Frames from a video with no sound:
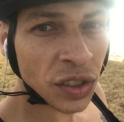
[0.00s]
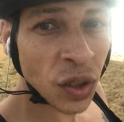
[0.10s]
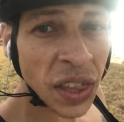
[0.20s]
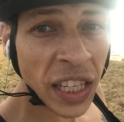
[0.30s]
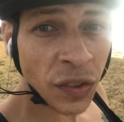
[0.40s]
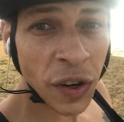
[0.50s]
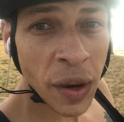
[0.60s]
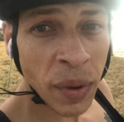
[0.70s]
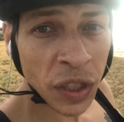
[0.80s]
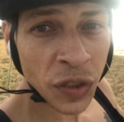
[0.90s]
So thank you
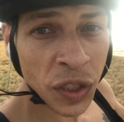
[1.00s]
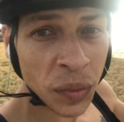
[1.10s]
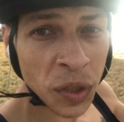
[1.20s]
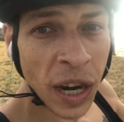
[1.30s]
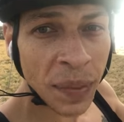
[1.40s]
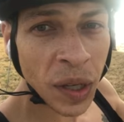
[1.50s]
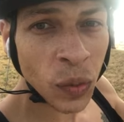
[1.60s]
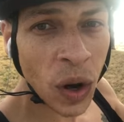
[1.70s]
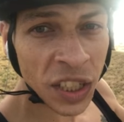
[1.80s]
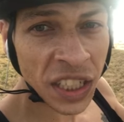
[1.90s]
very much for subscribing
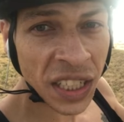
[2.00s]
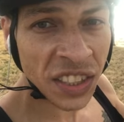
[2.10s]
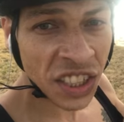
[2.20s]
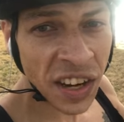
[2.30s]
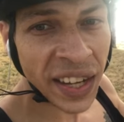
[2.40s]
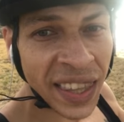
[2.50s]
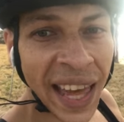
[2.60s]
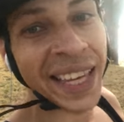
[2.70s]
and watching and sharing and